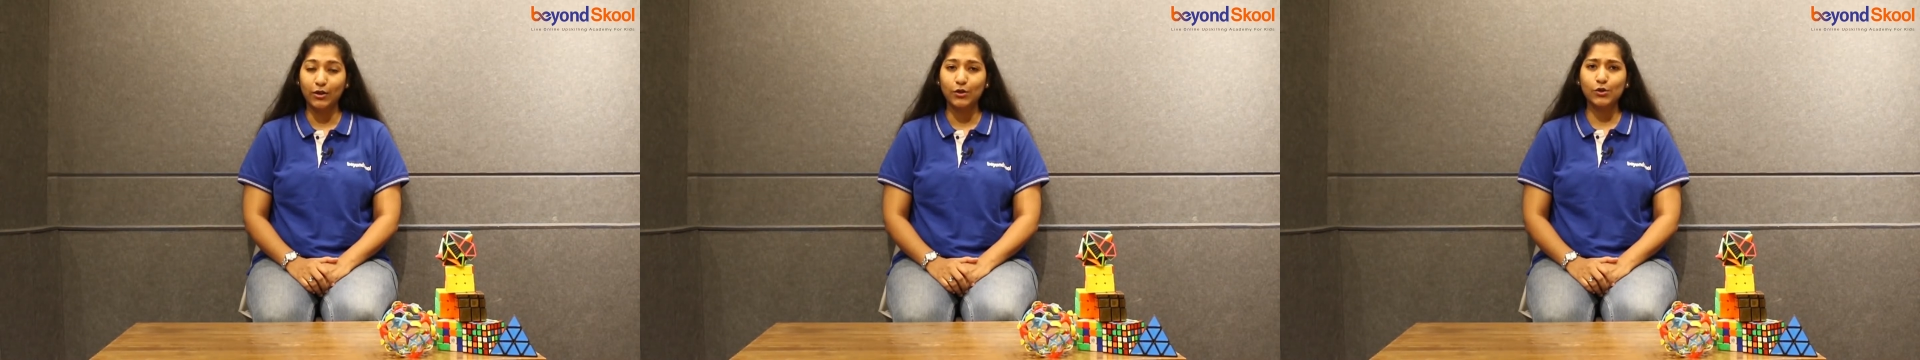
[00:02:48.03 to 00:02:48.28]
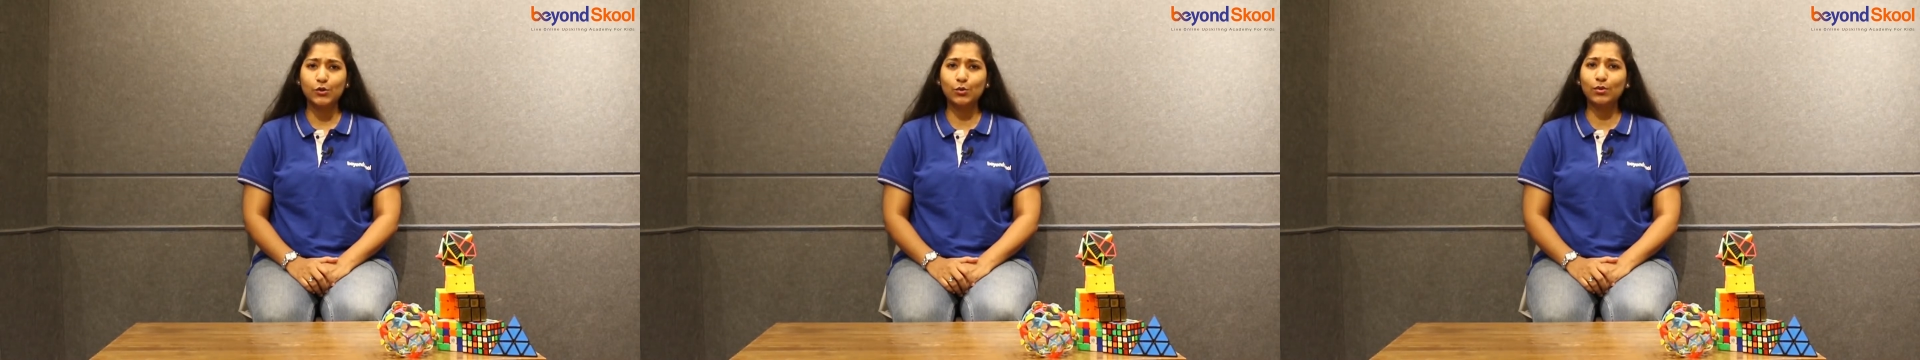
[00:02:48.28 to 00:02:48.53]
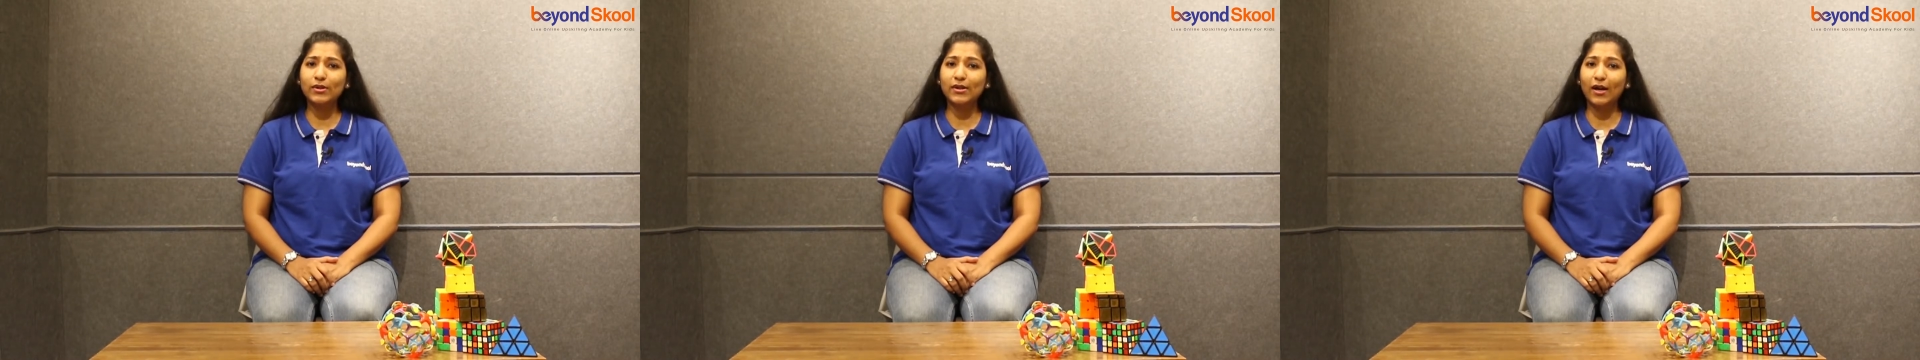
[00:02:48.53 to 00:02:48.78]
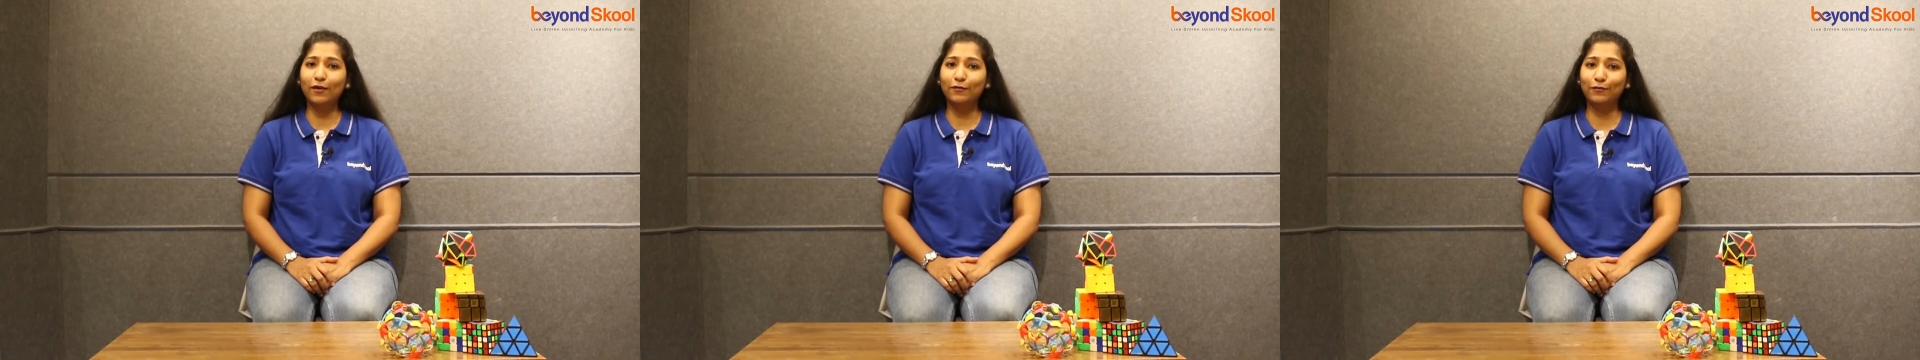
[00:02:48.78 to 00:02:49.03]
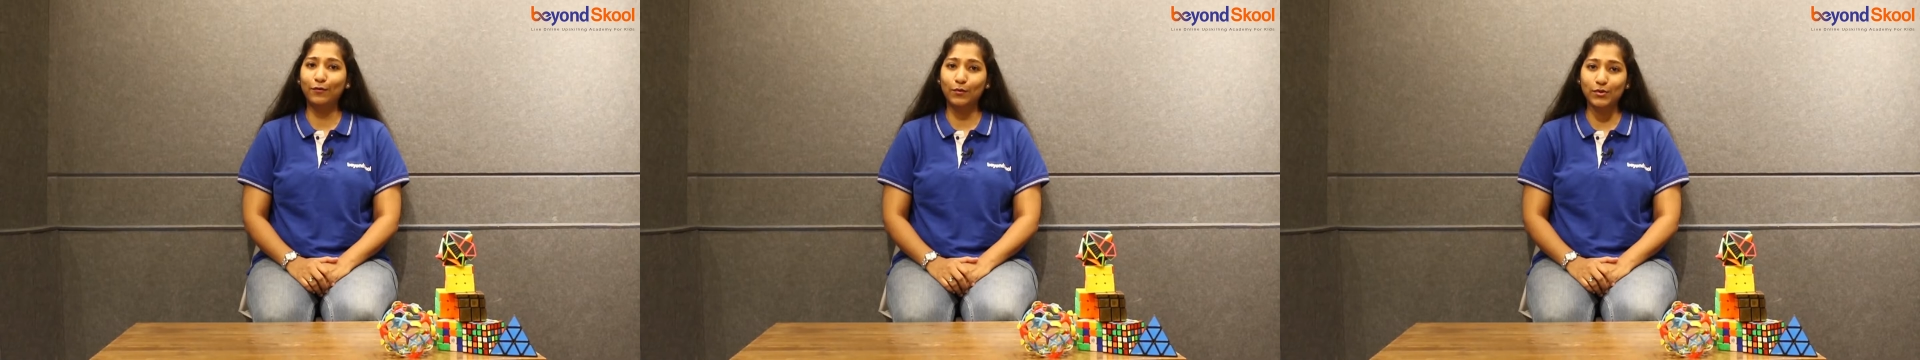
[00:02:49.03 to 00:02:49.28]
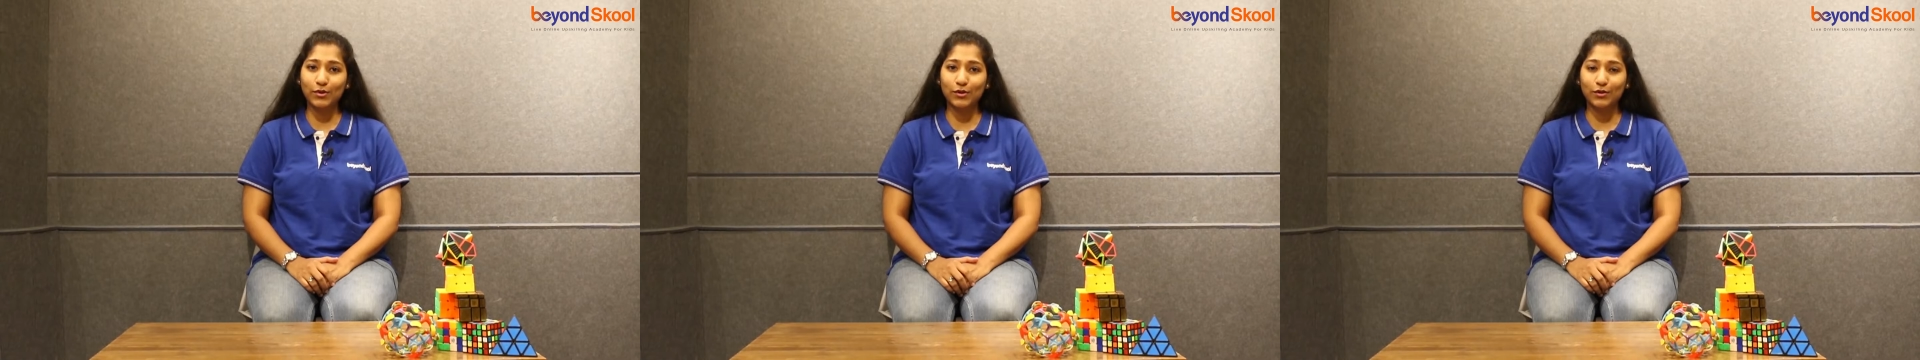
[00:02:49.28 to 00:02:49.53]
students are
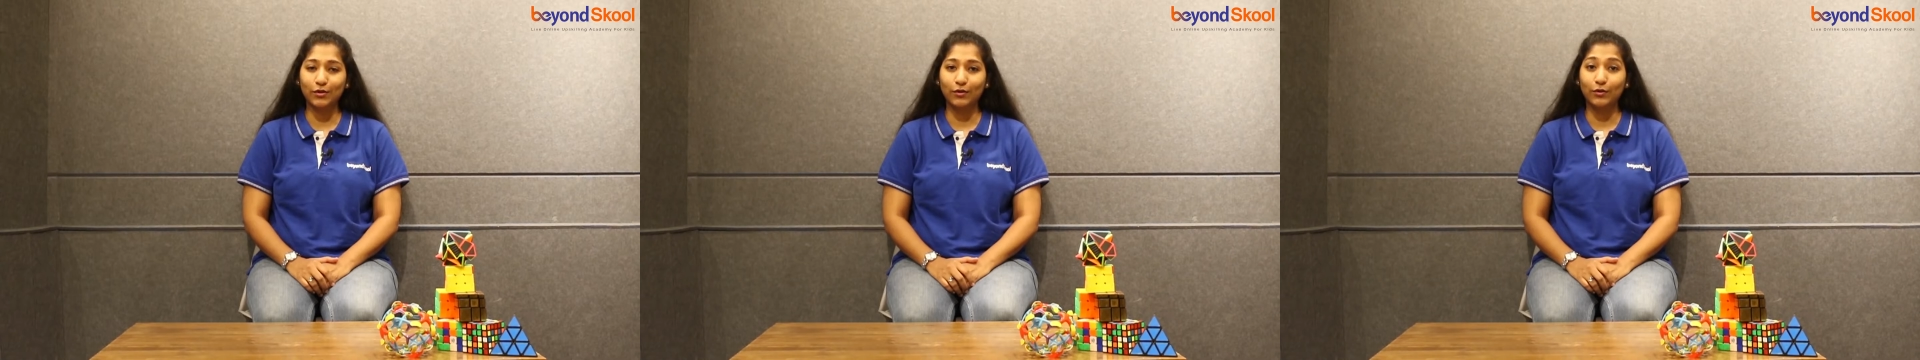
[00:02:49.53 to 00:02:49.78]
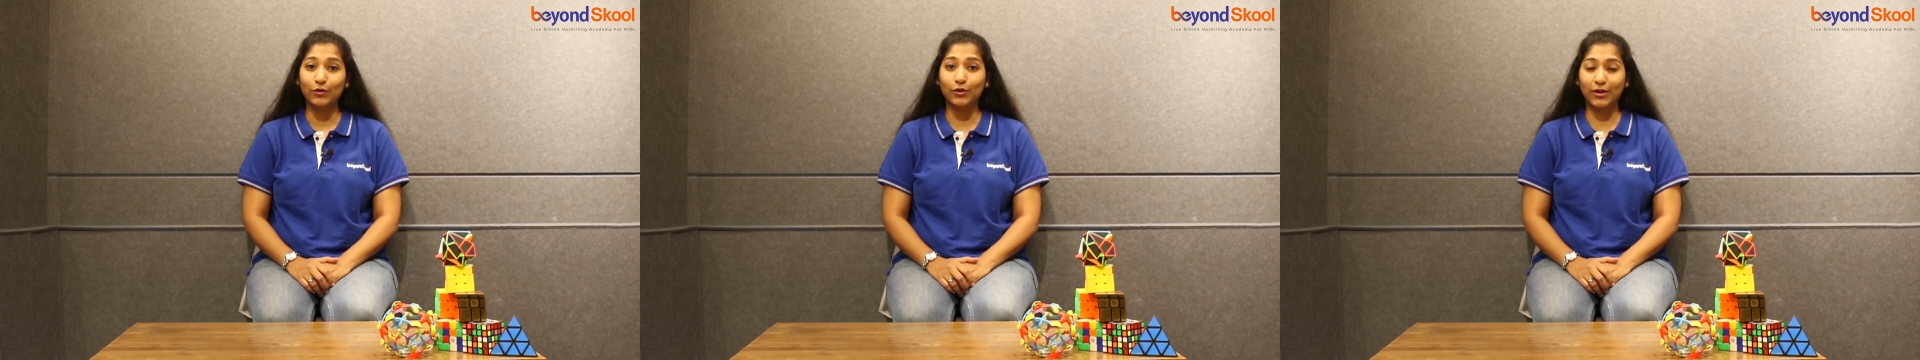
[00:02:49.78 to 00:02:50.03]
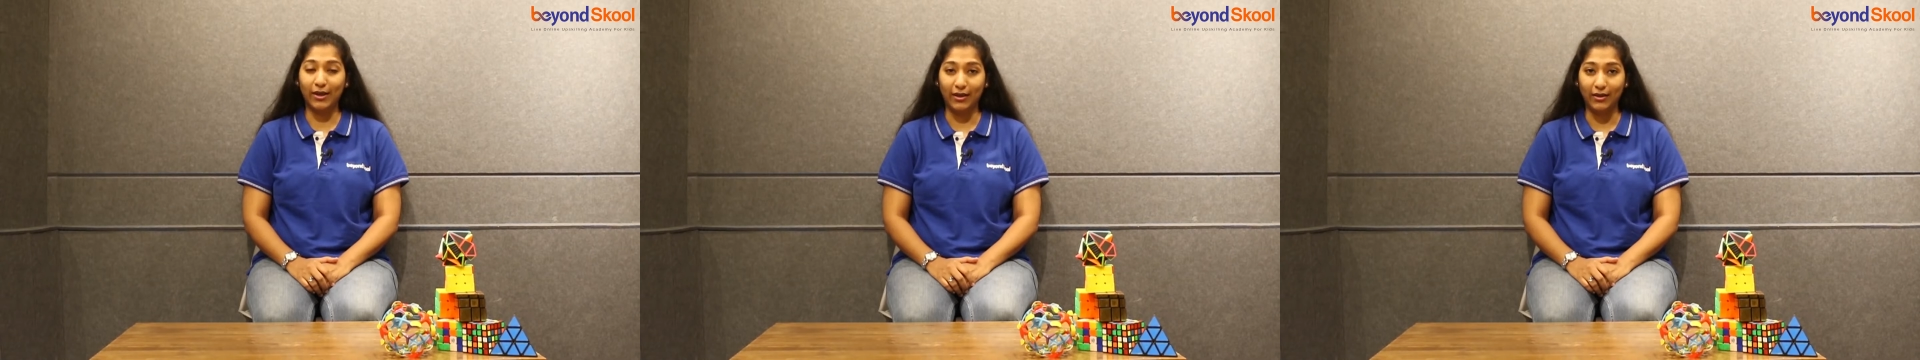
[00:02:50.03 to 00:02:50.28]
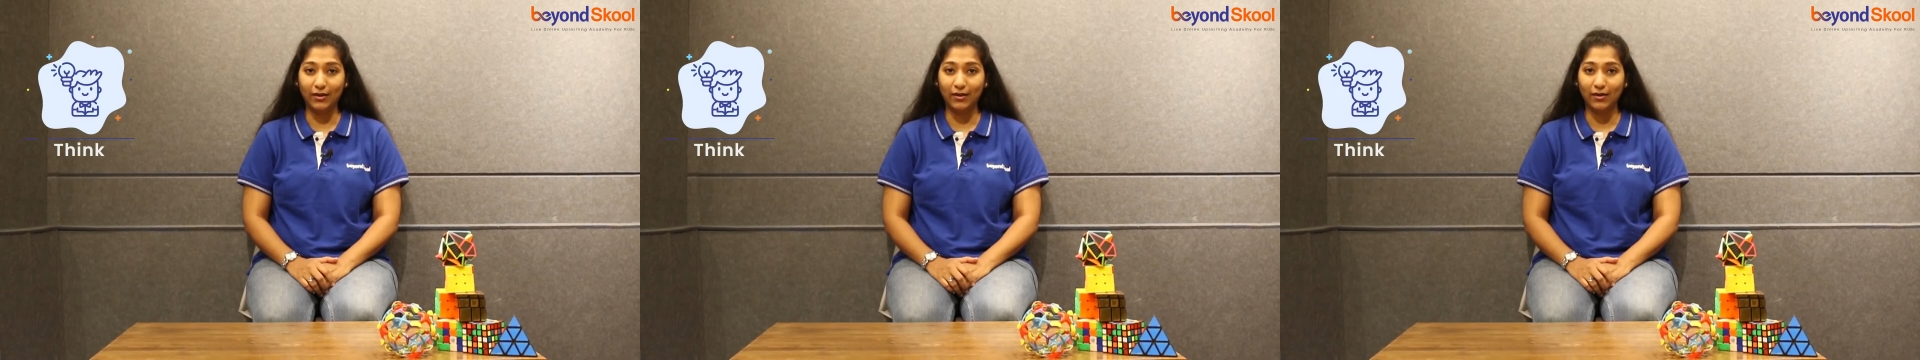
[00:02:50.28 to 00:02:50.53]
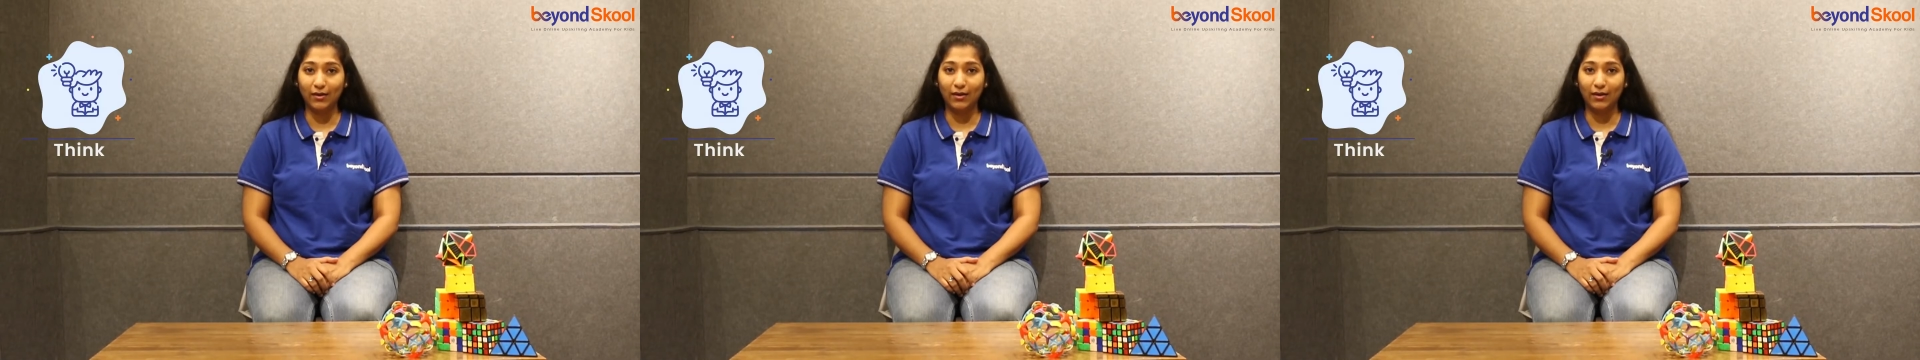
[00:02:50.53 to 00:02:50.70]
forced to think,